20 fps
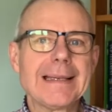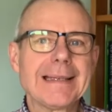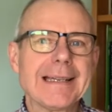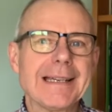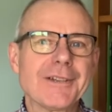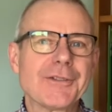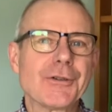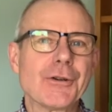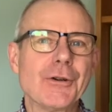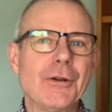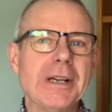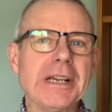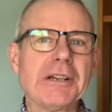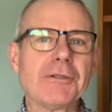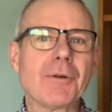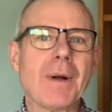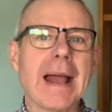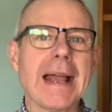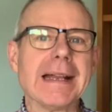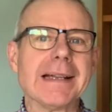truly
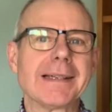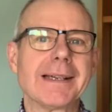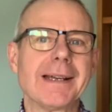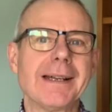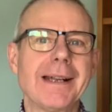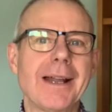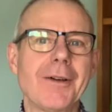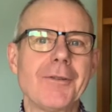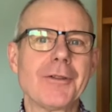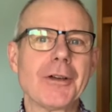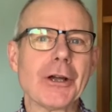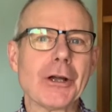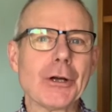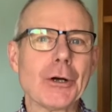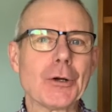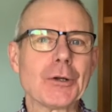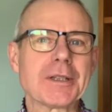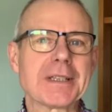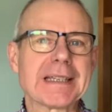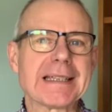great to know that
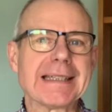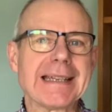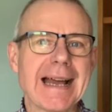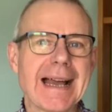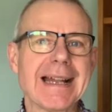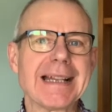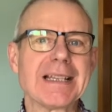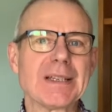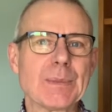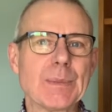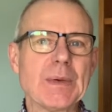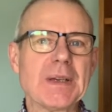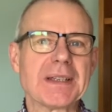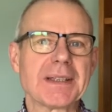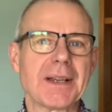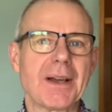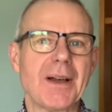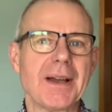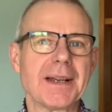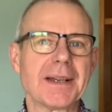God stands
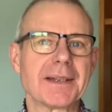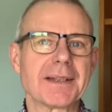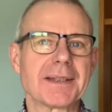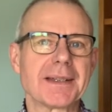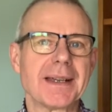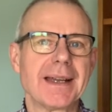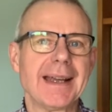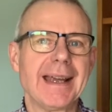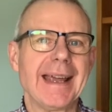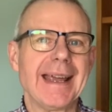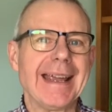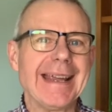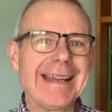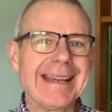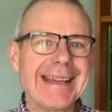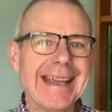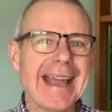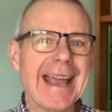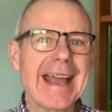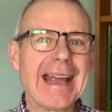beside us, he
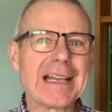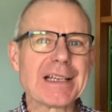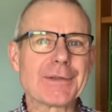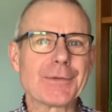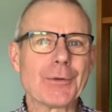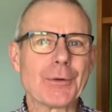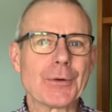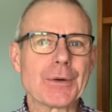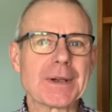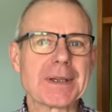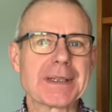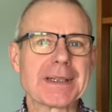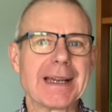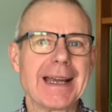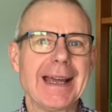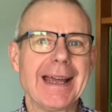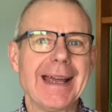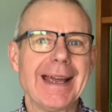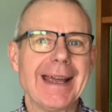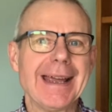cares for us,
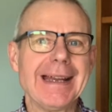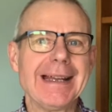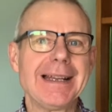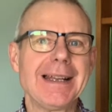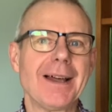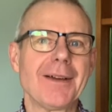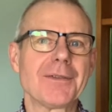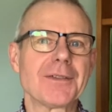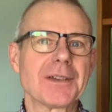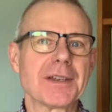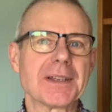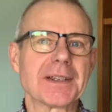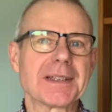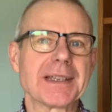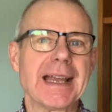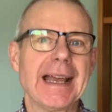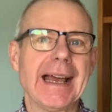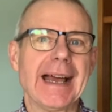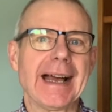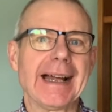he loves us,
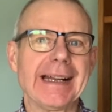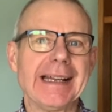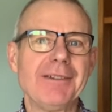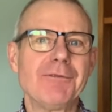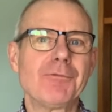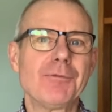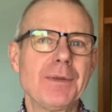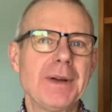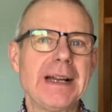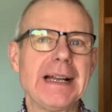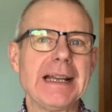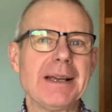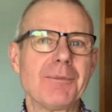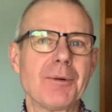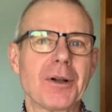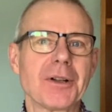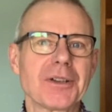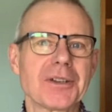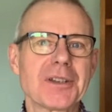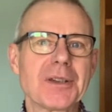and he really
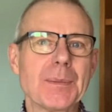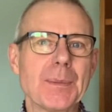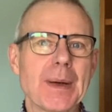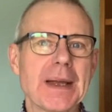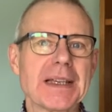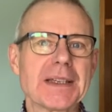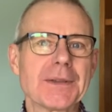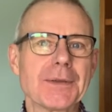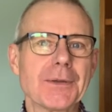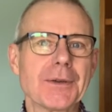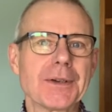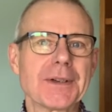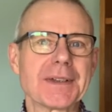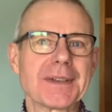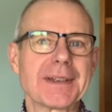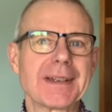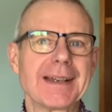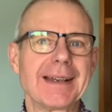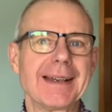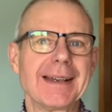wants the best for
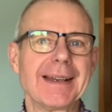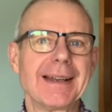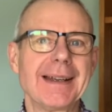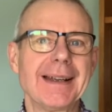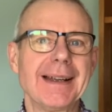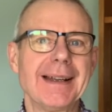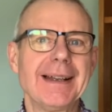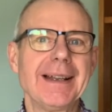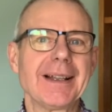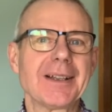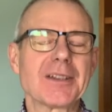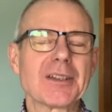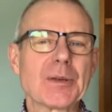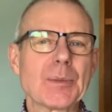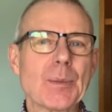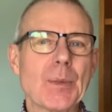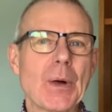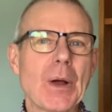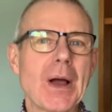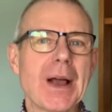us. Little
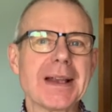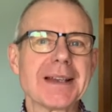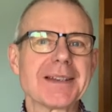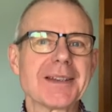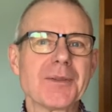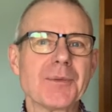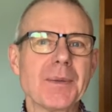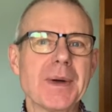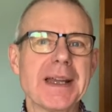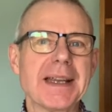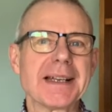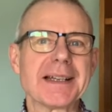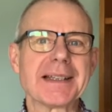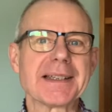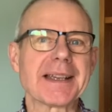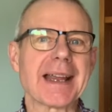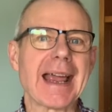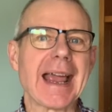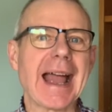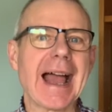surprise that we can
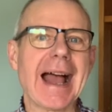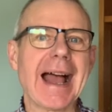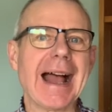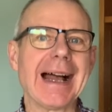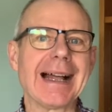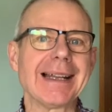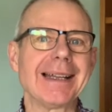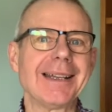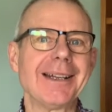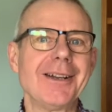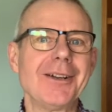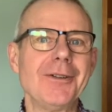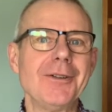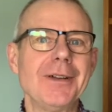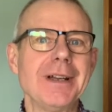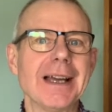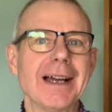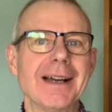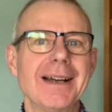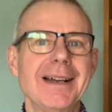say
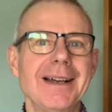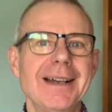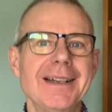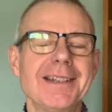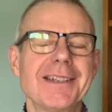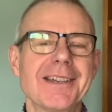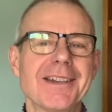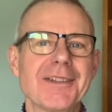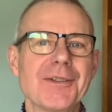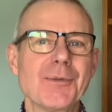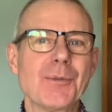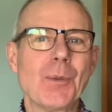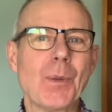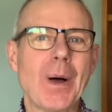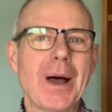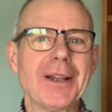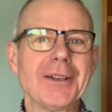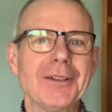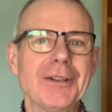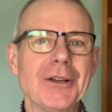hallelujah to the
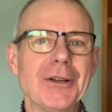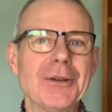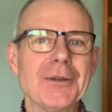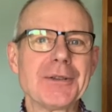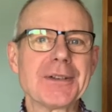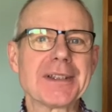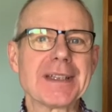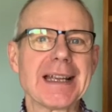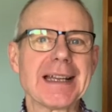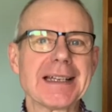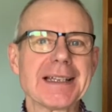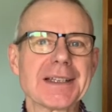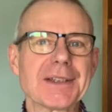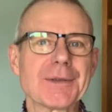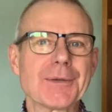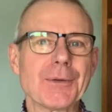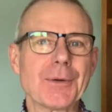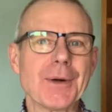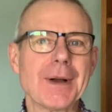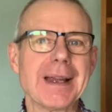one who set us
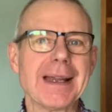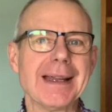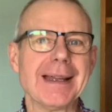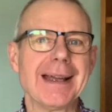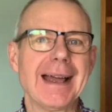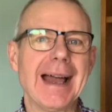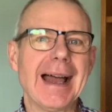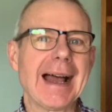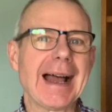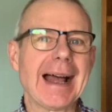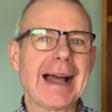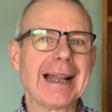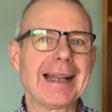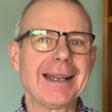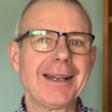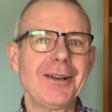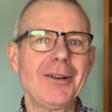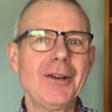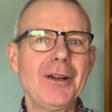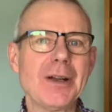free.
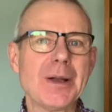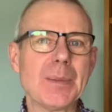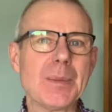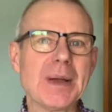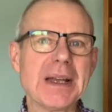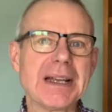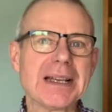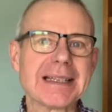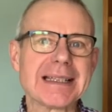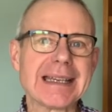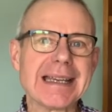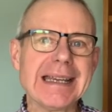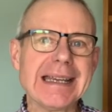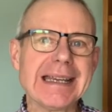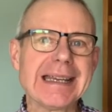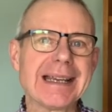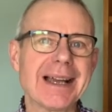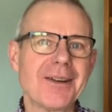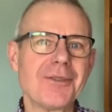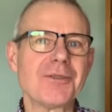Hallelujah, because he
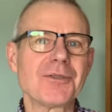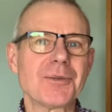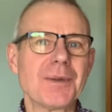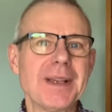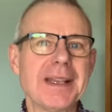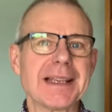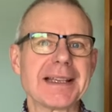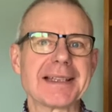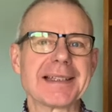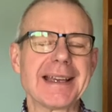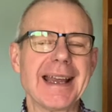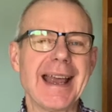goes with us